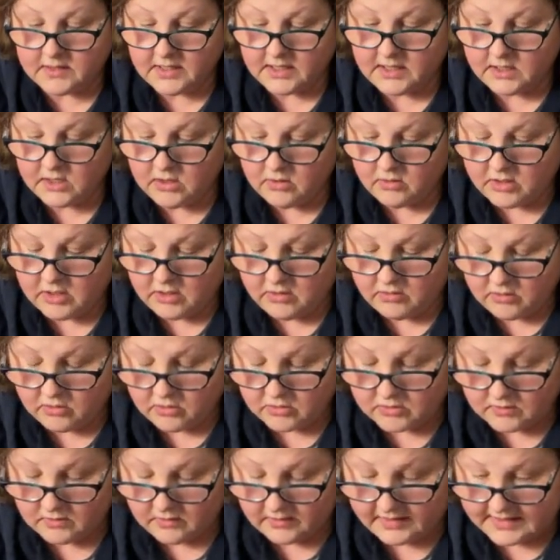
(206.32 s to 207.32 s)
that you know
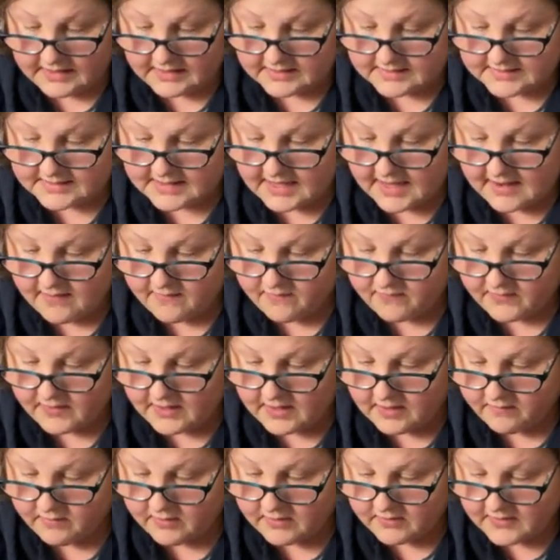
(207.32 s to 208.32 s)
they're like safe
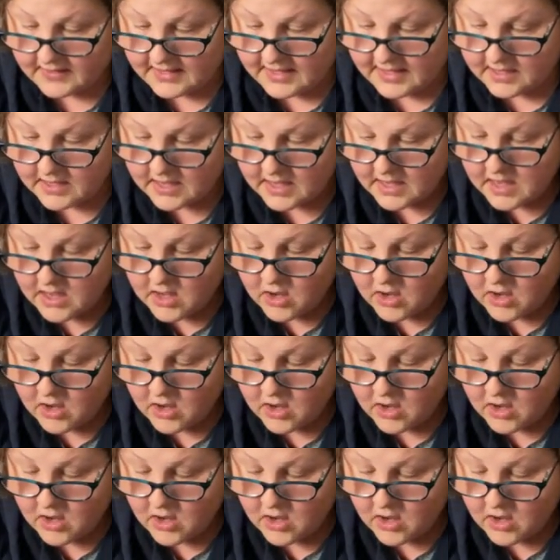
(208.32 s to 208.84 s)
and everything.